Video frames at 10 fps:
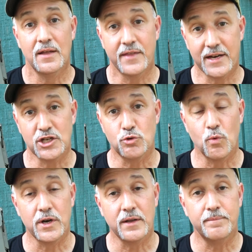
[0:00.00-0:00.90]
that I just
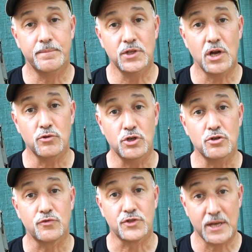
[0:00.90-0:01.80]
wanted to, you know,
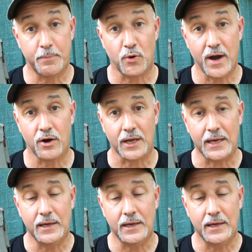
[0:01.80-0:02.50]
use for temporarily.